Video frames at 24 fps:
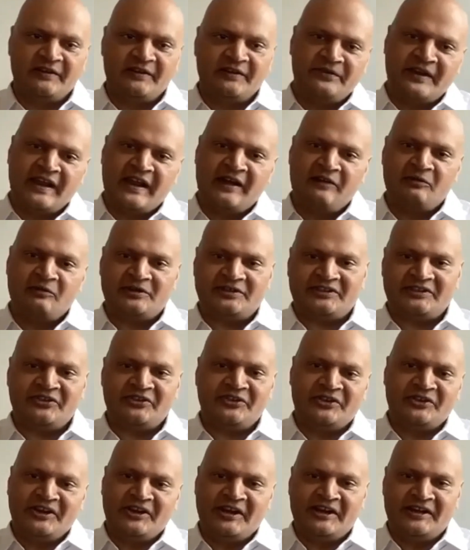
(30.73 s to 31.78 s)
try to figure out
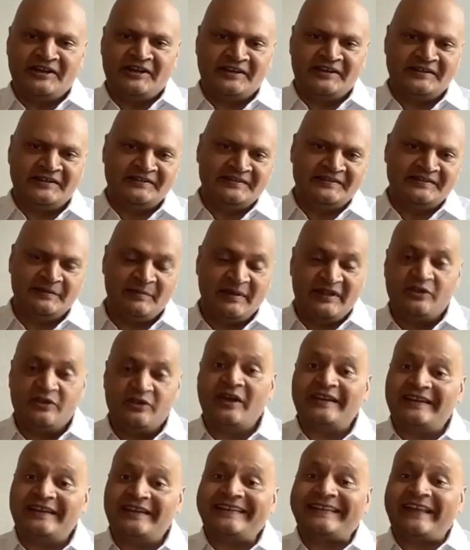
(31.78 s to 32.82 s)
what's going on, but
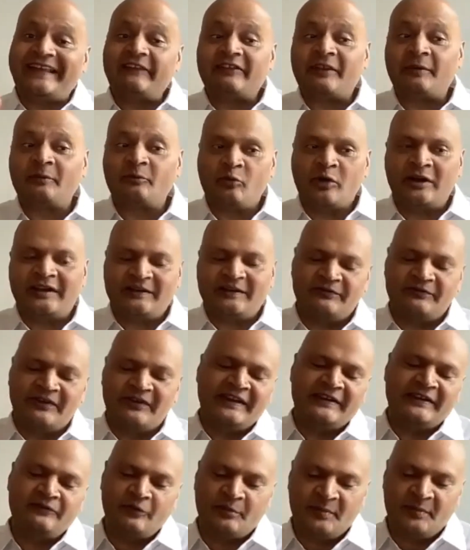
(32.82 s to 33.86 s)
you at least have some
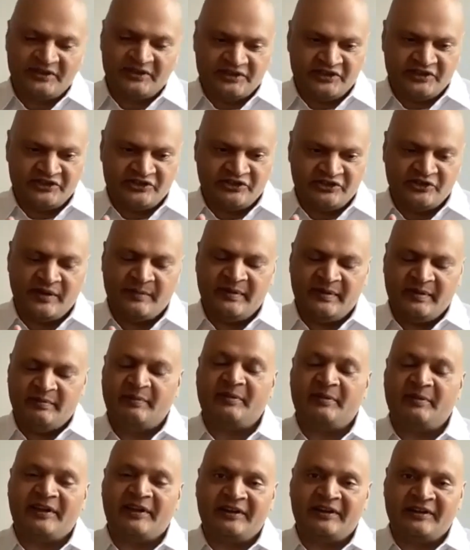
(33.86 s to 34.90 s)
quantified information as to how many
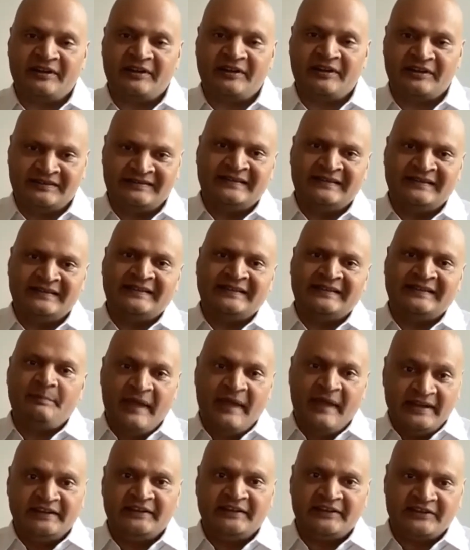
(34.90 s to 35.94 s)
people are
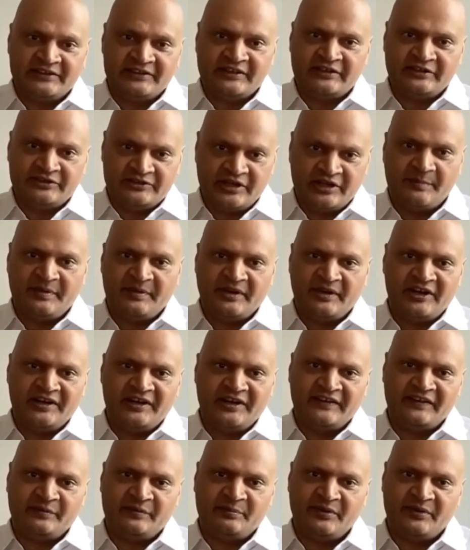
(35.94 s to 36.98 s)
abandoning the shopping
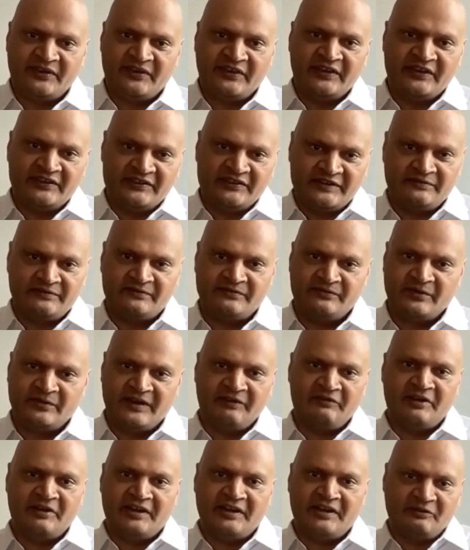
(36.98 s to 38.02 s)
cart as a percentage of
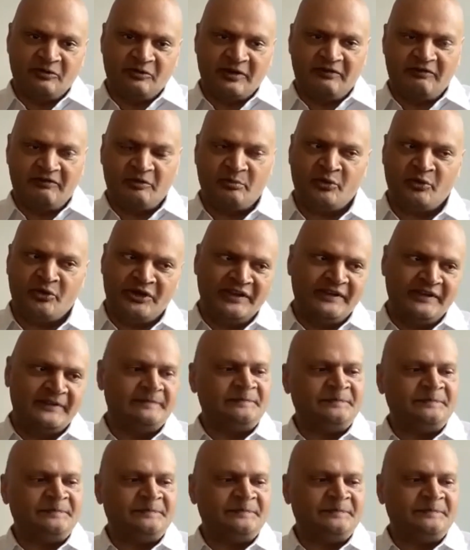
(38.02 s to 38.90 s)
whatever at whatever point.